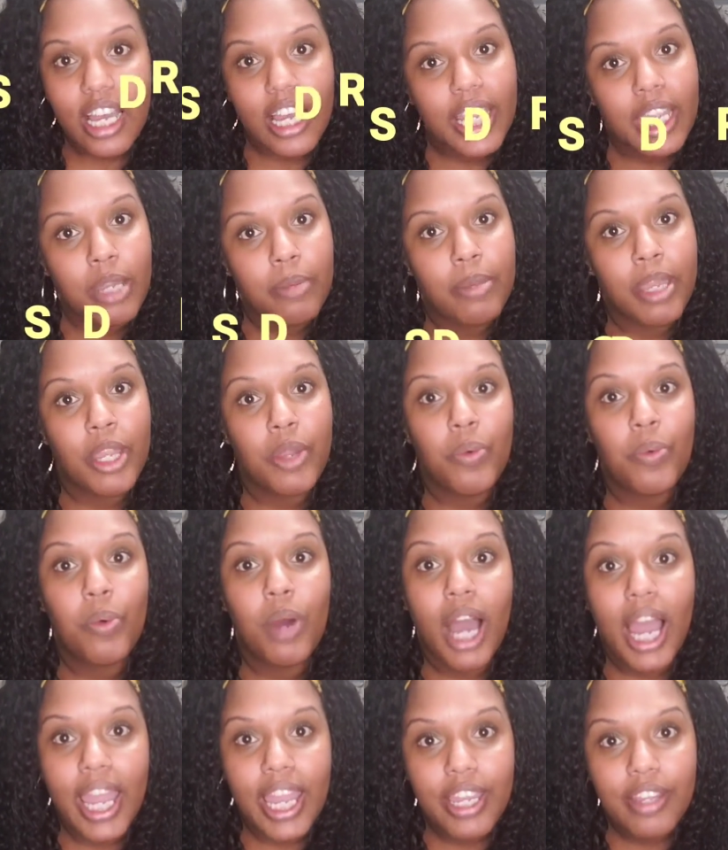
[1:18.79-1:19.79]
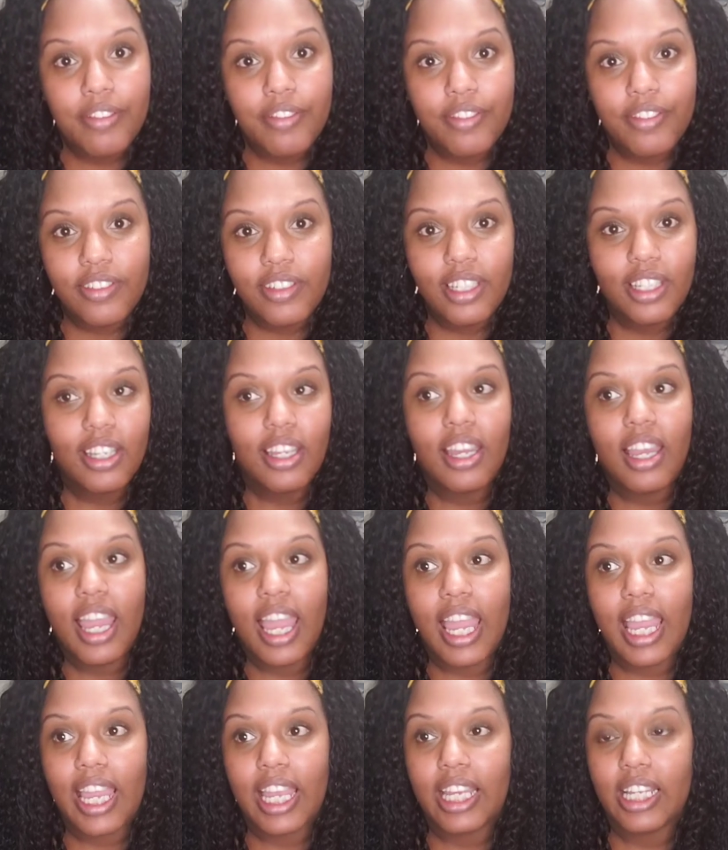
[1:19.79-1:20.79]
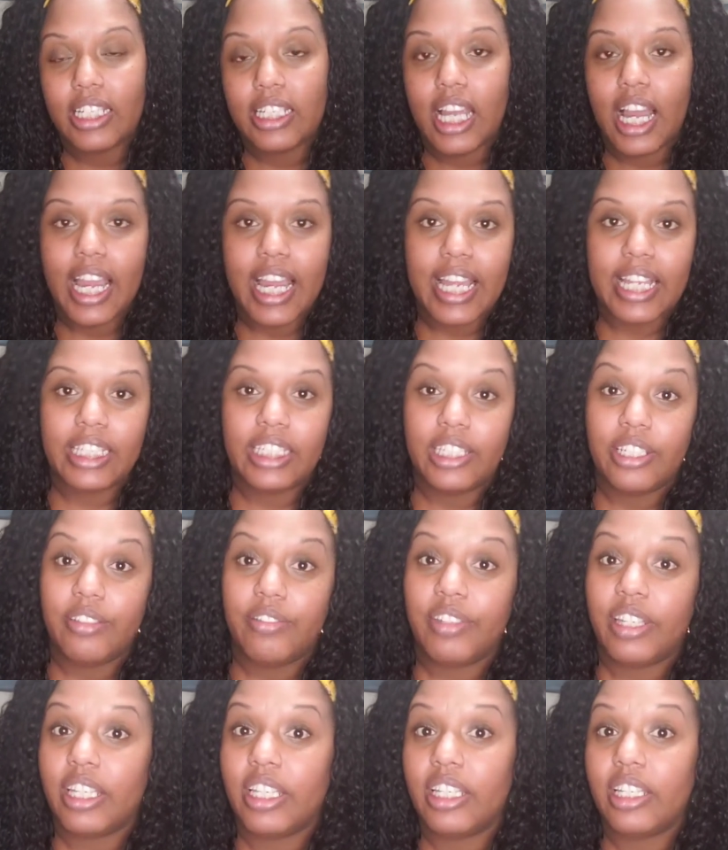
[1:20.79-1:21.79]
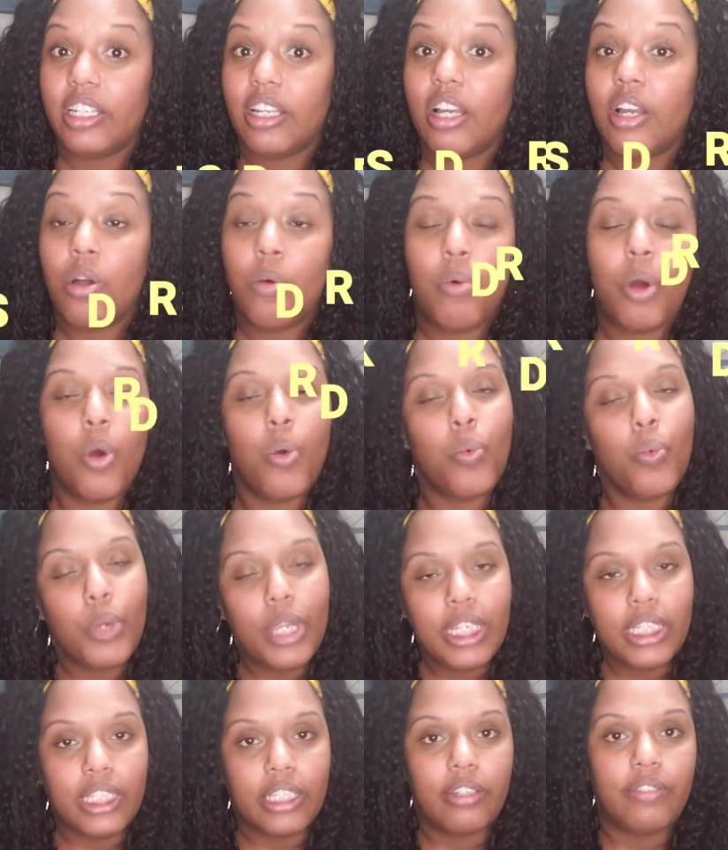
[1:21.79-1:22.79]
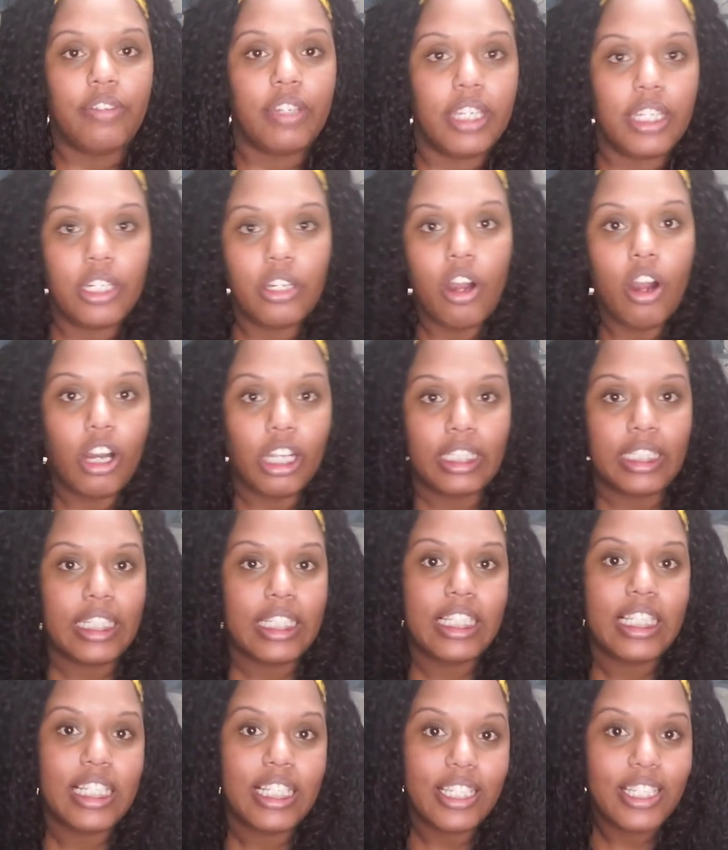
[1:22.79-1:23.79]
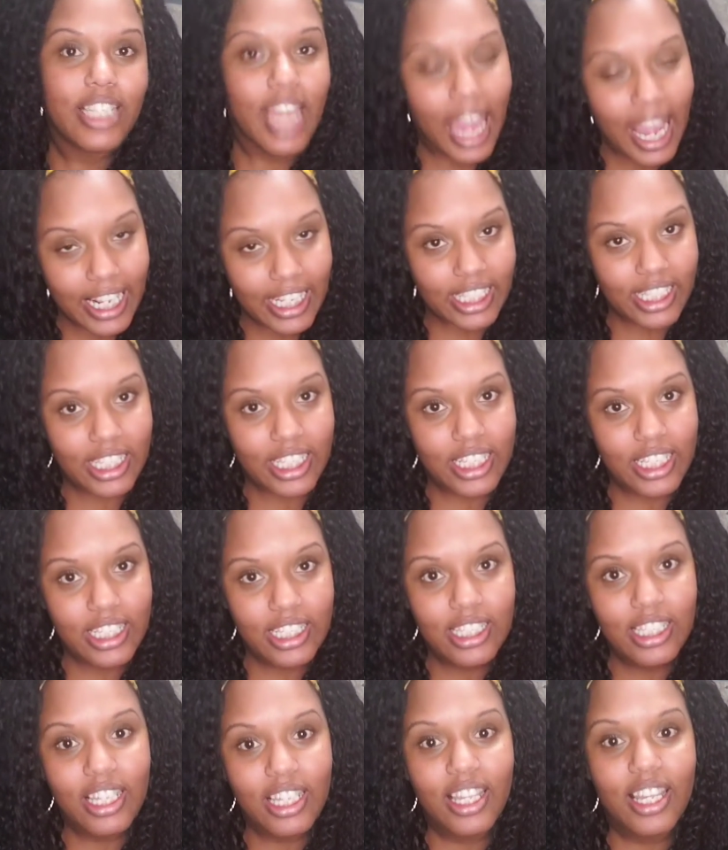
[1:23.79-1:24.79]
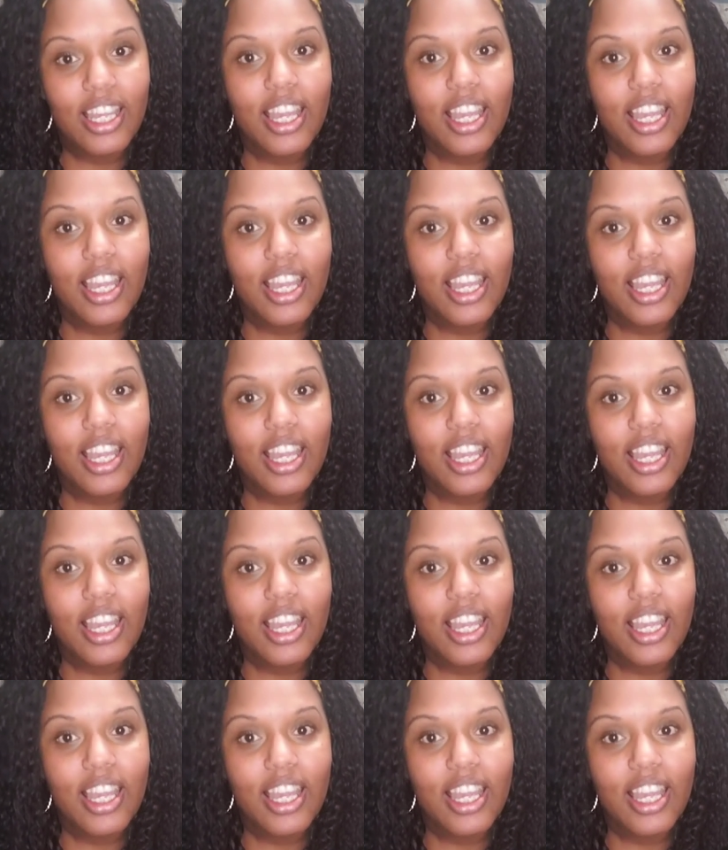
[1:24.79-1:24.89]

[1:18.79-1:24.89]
I am a wife, and I live in, well, we live in Arlington, Texas.